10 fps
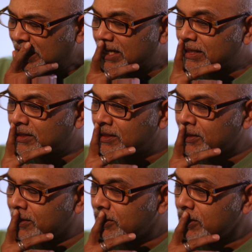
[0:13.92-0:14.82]

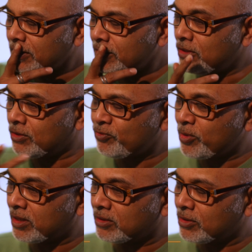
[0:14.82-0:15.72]
If
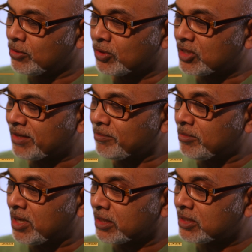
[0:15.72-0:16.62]
one looks at
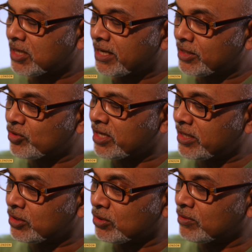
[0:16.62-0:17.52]
Marx and his
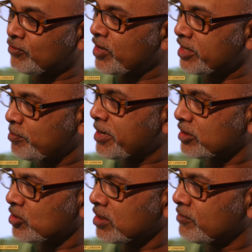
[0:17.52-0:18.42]
writings on the French
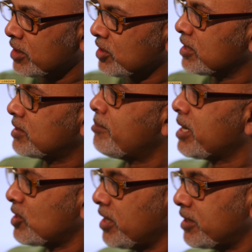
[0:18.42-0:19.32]
peasantry versus the
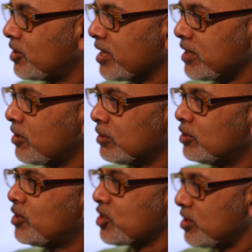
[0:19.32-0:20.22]
much later writing on
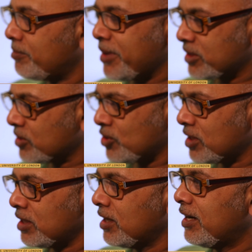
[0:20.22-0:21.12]
the Russian
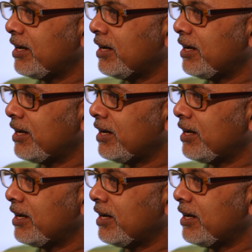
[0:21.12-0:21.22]
peasantry,